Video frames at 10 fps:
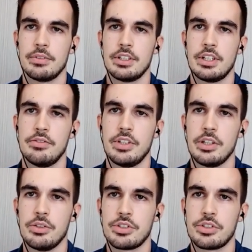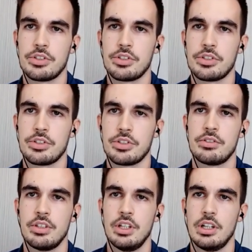give the user the
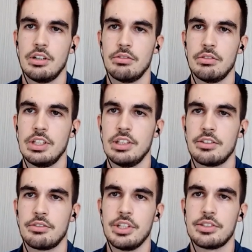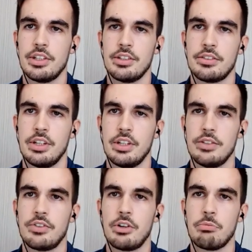most recent
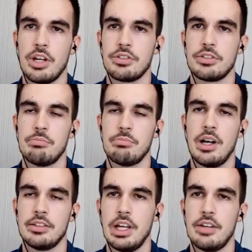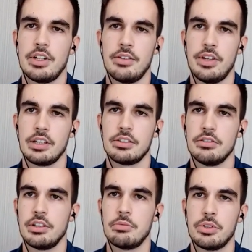information that might have an effect on
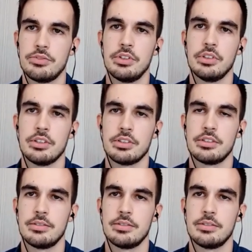their portfolios.